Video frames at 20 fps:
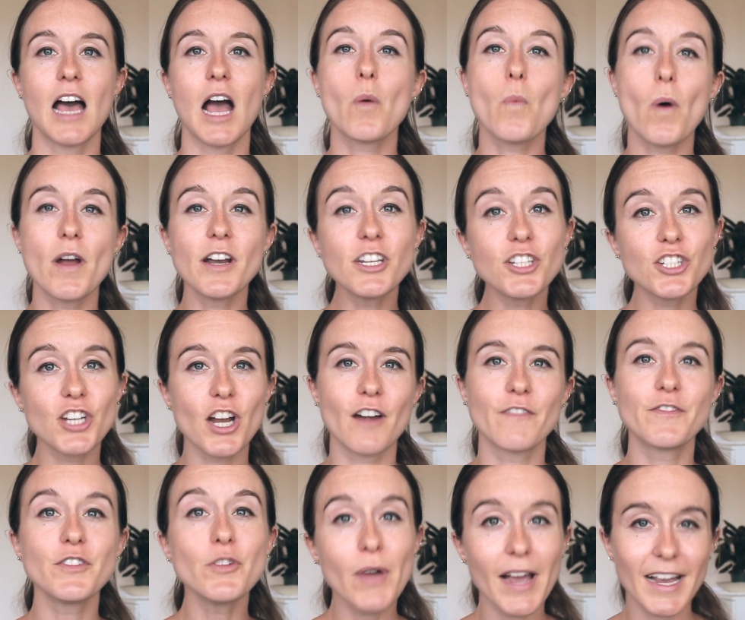I wanted to share a
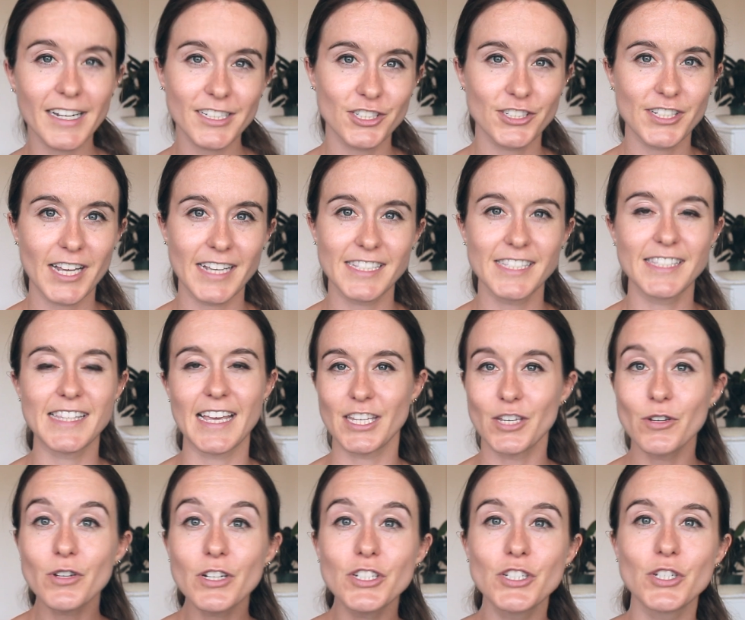few exercises that
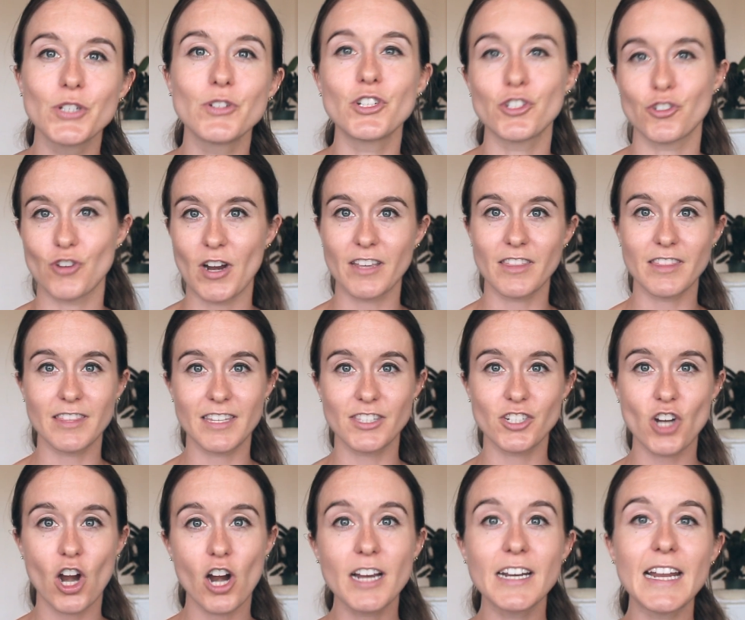you could do to strengthen these
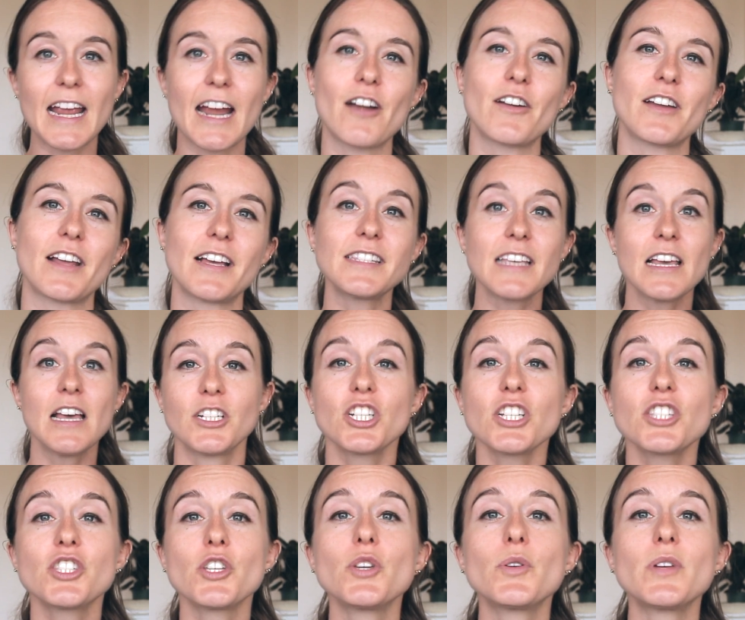target areas,
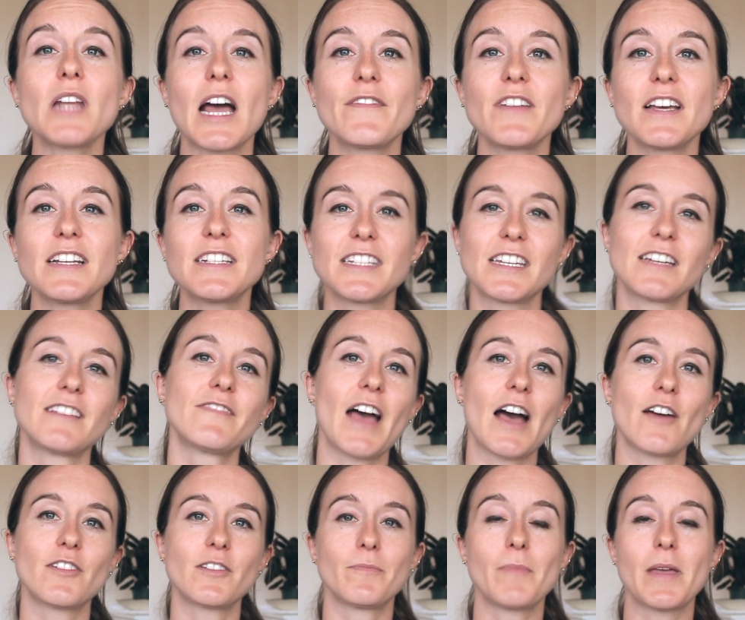just so you can have an idea of
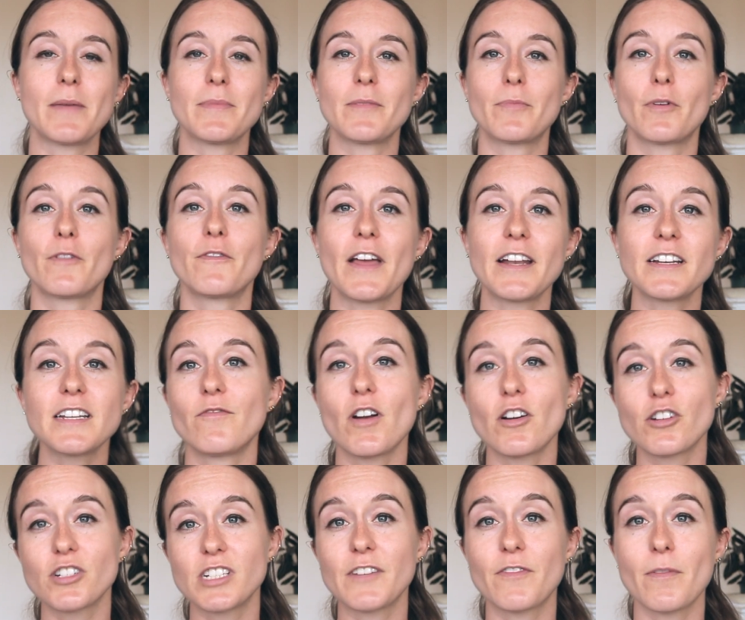how to maybe prevent
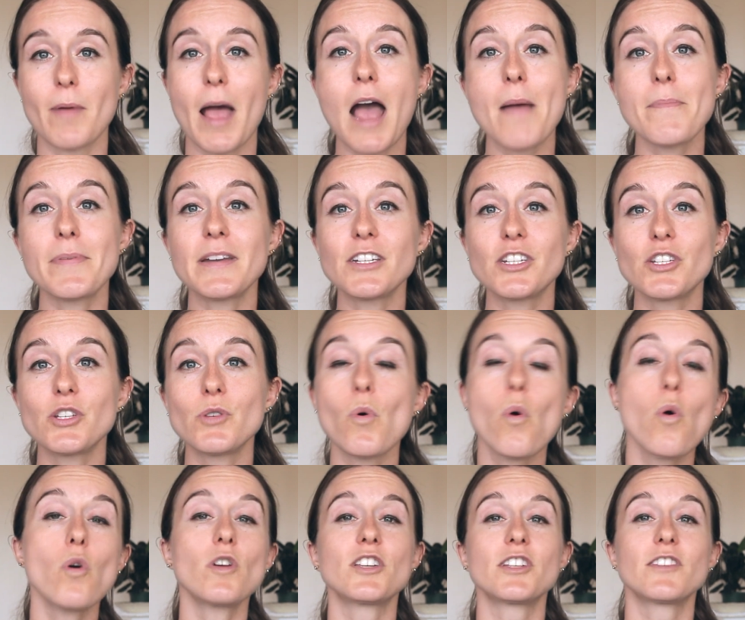runner's knee from happening to you
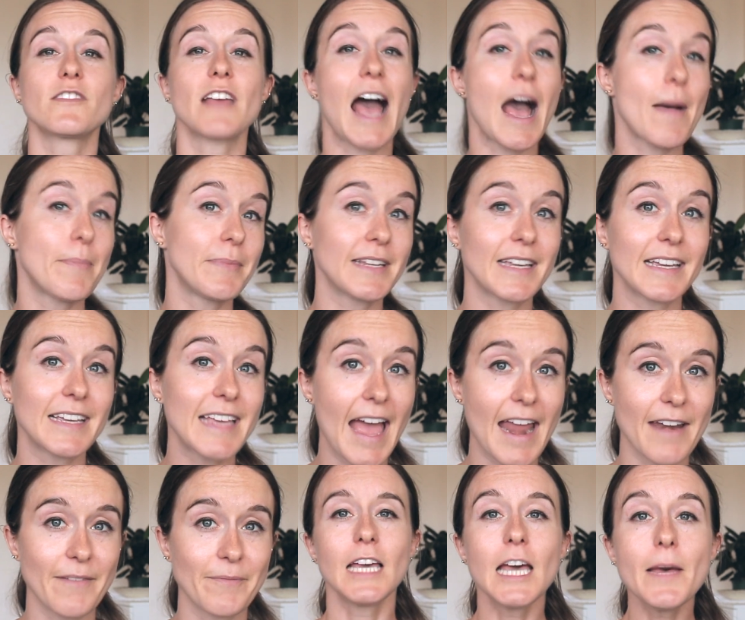or just happening
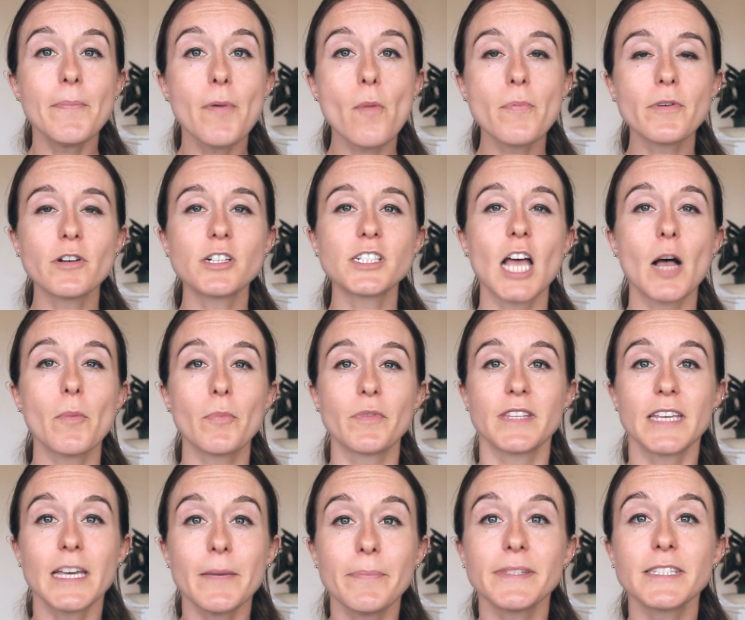again. Hip openers help
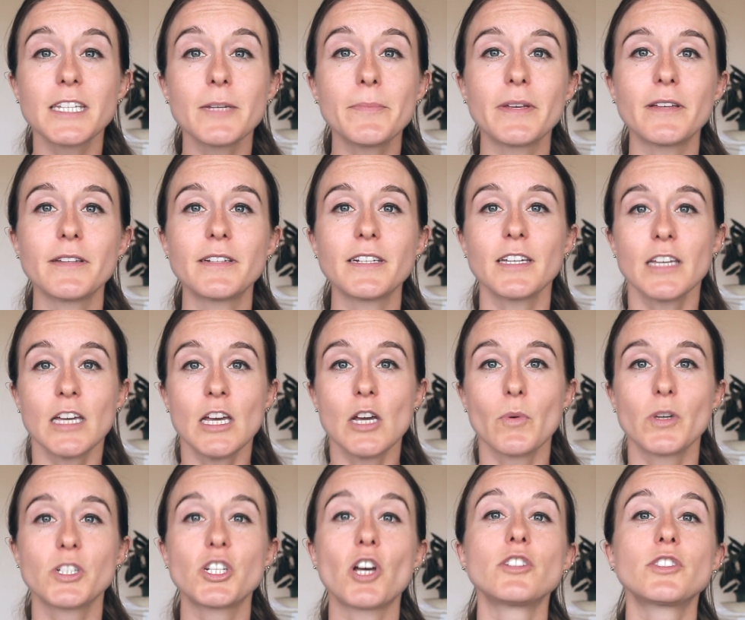with hip stability,
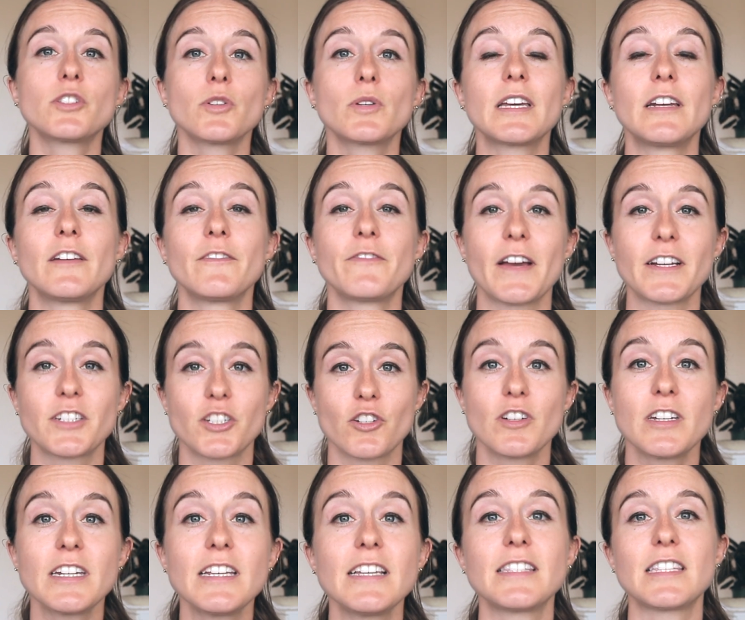which also can affect your
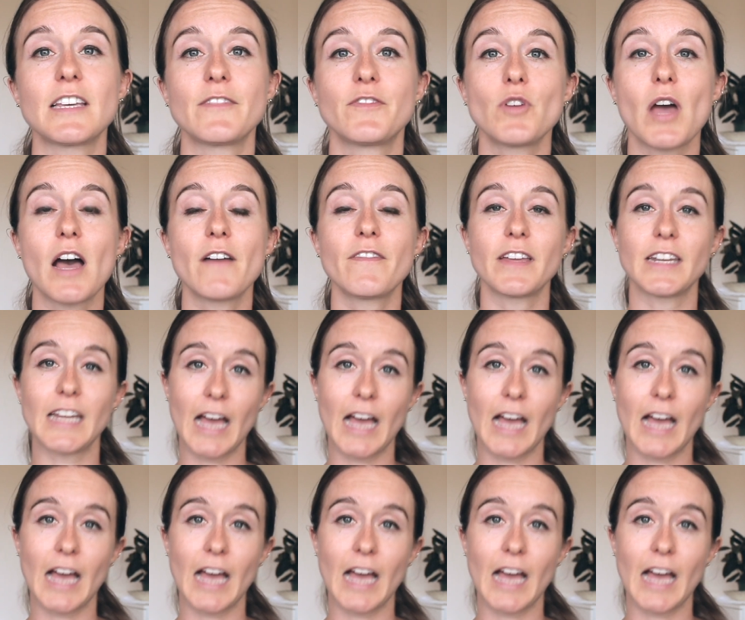knees if you have